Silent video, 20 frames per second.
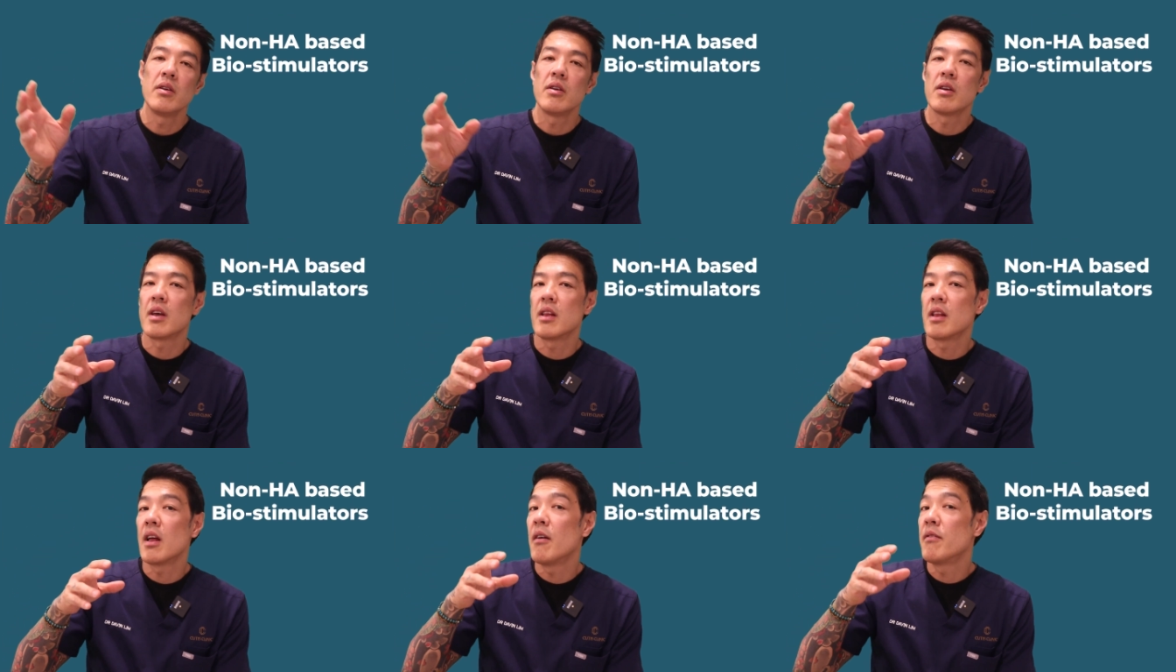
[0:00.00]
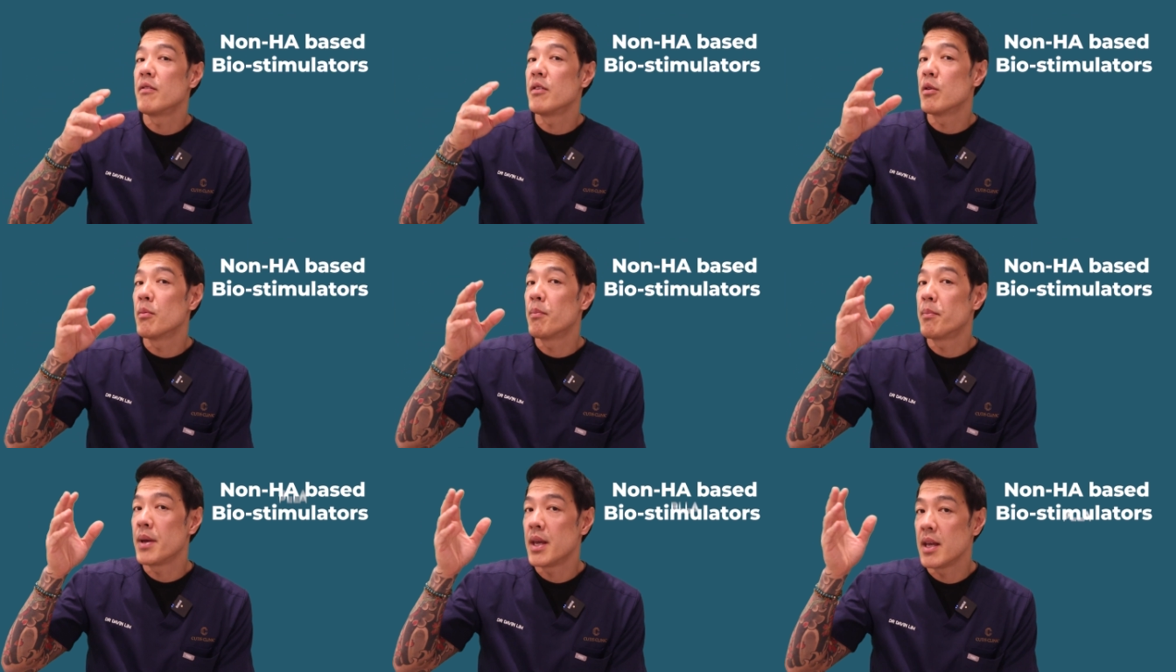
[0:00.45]
You can have
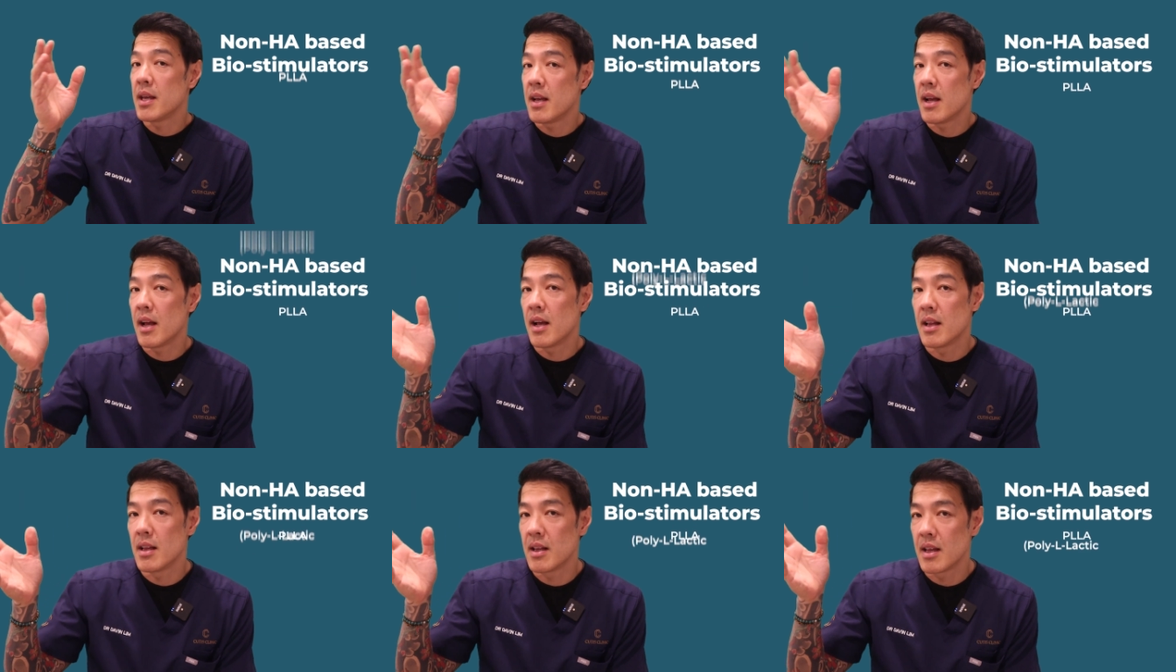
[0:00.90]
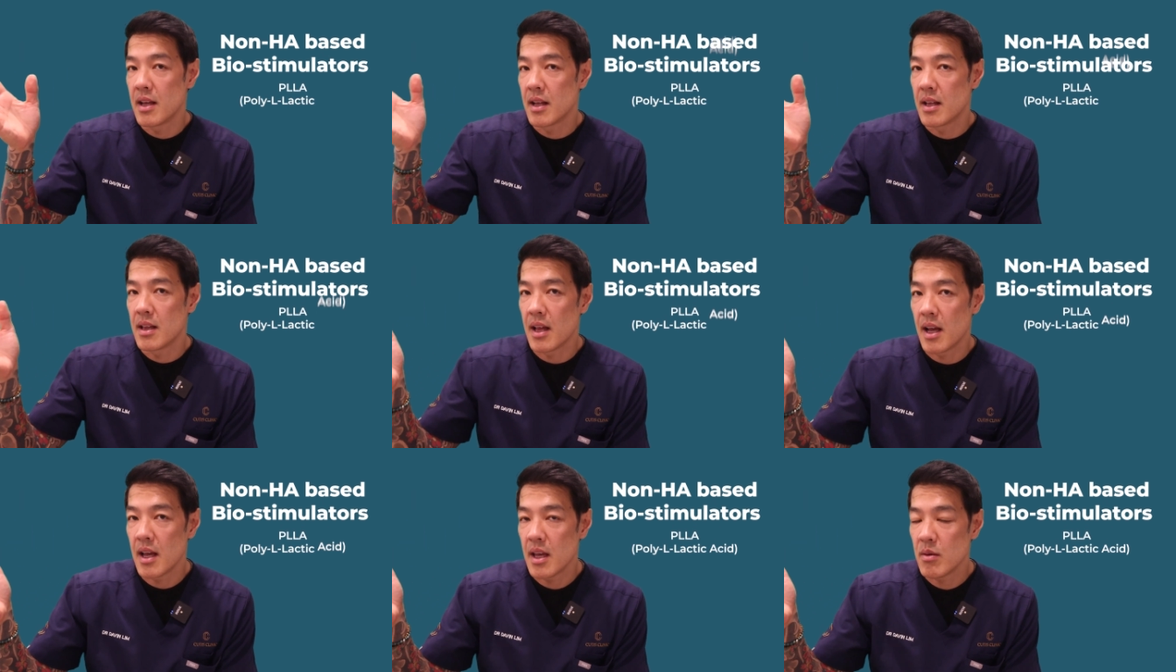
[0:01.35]
your
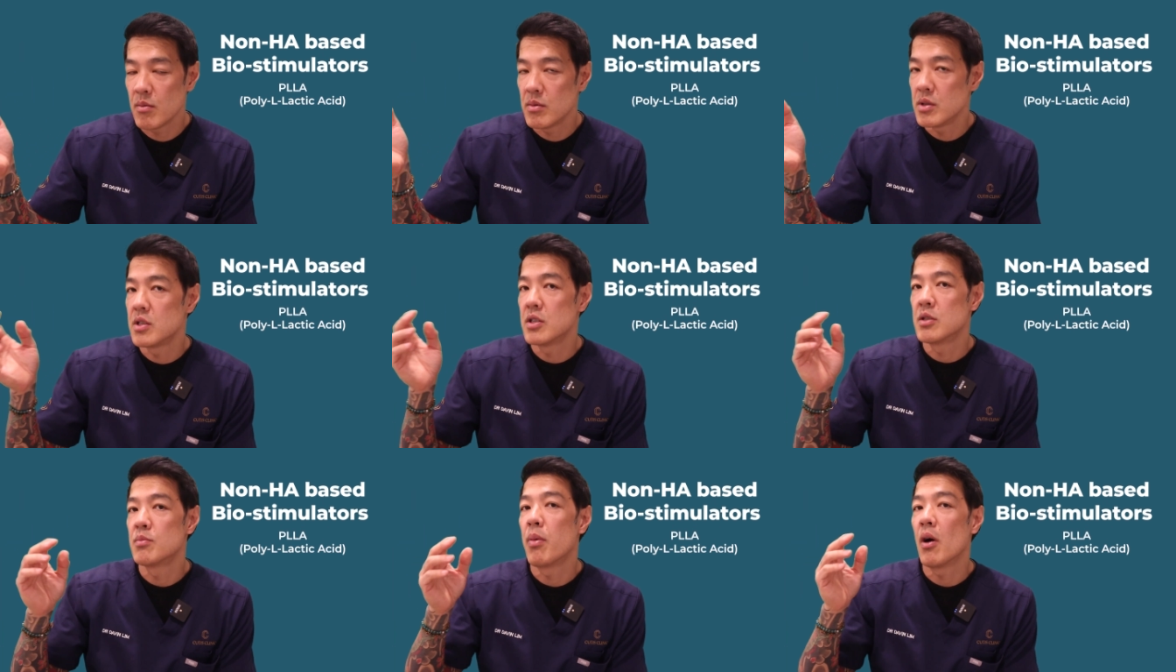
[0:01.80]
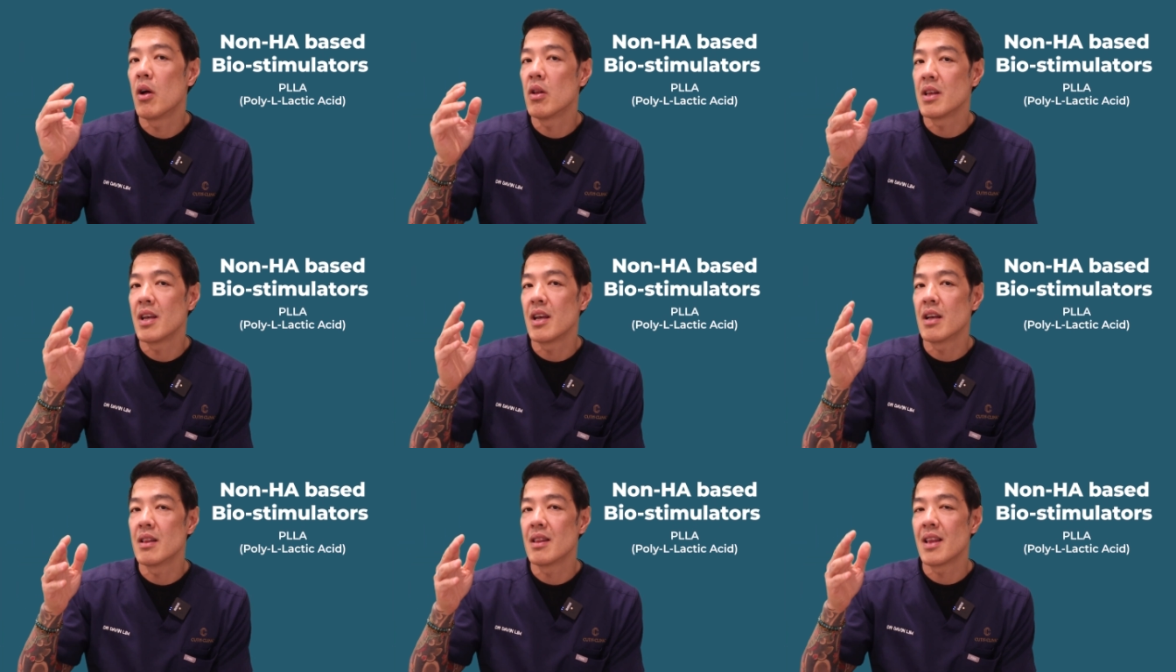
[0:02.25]
PLLA, which is
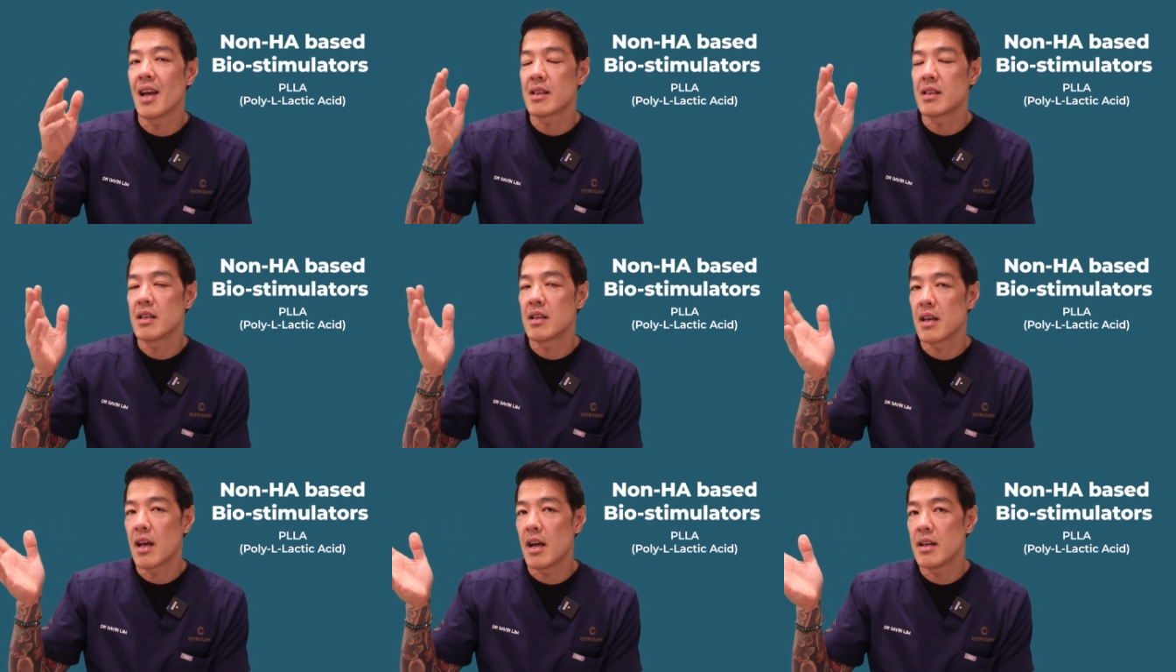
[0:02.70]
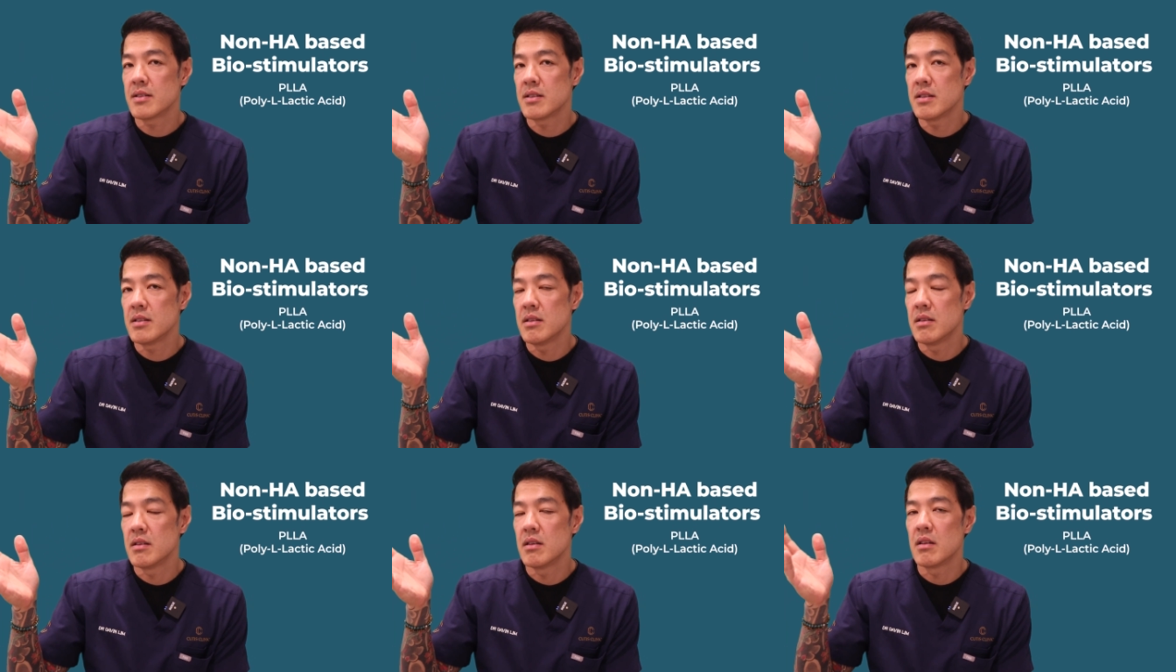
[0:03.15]
lactic
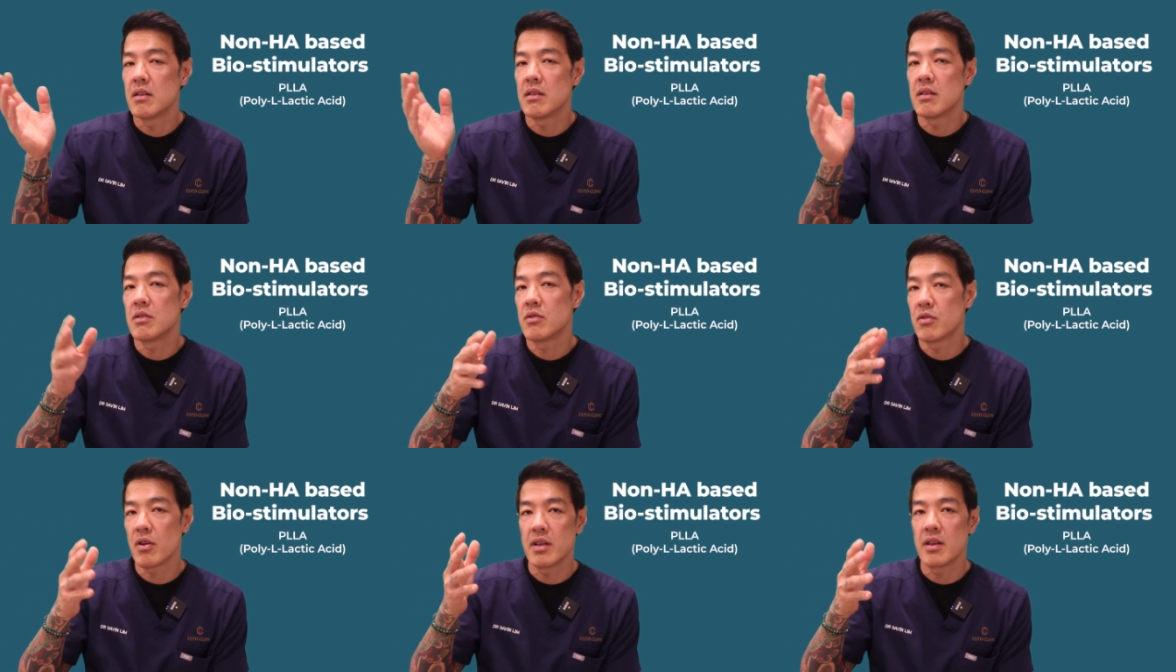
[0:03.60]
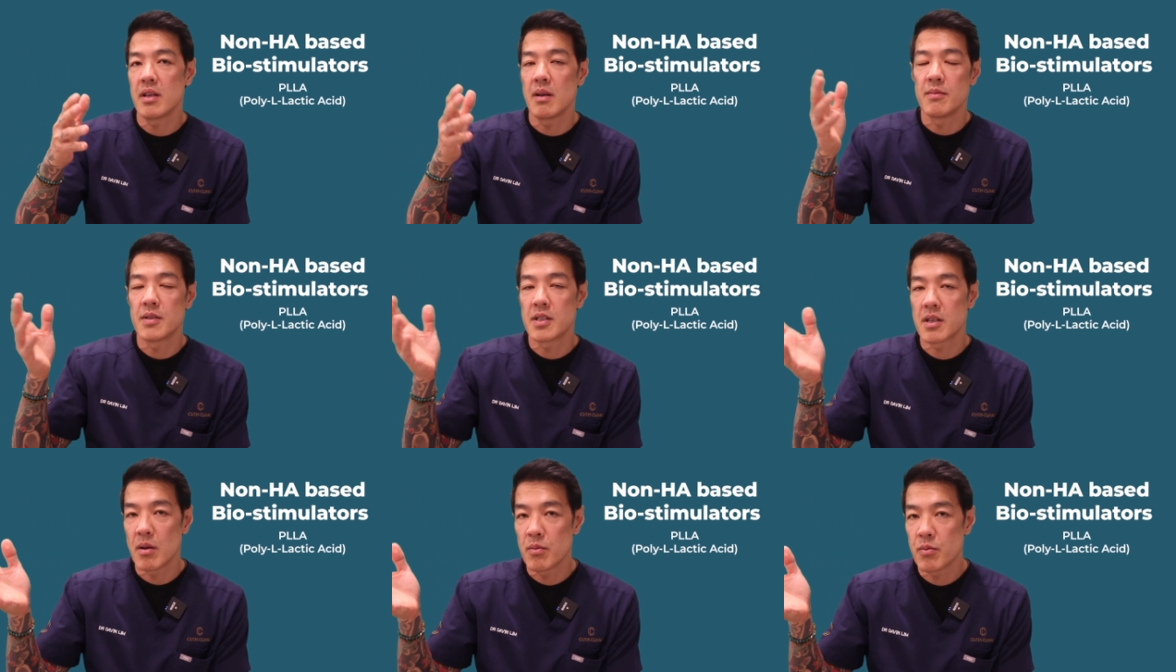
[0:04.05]
acid, trade
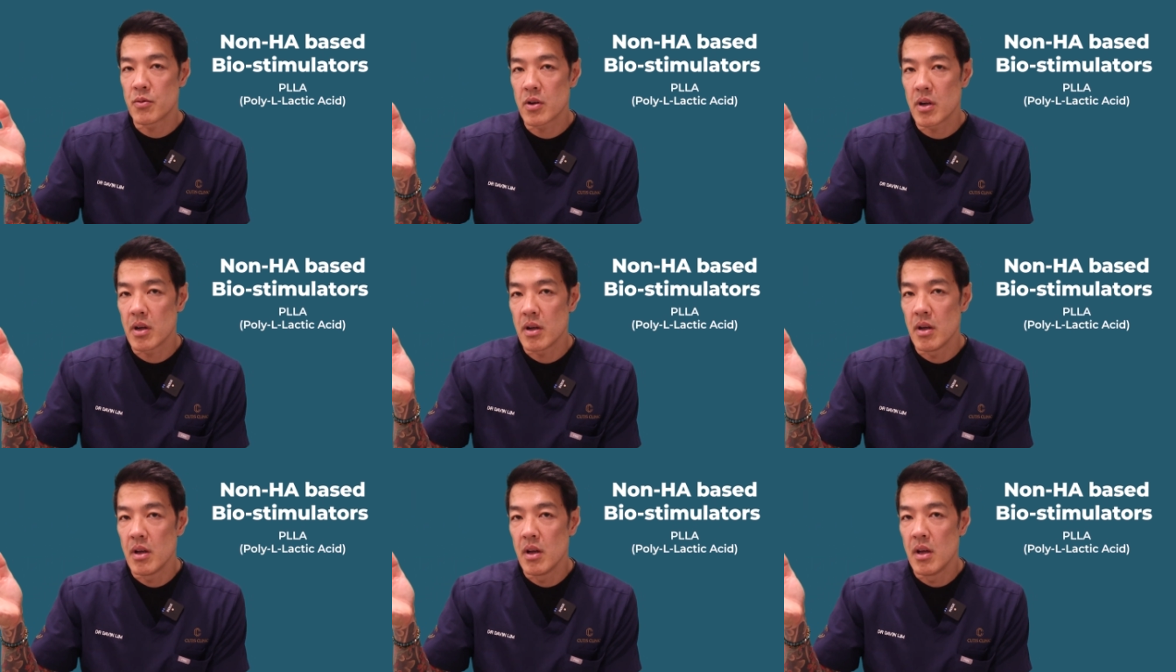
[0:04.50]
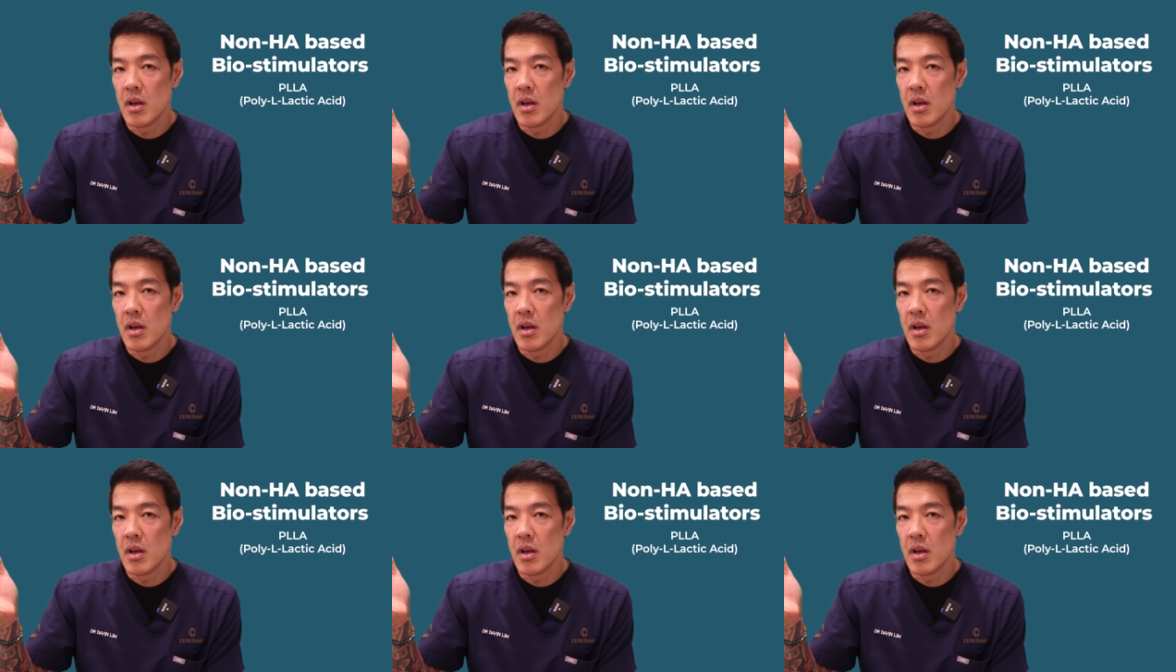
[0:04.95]
name Sculptra.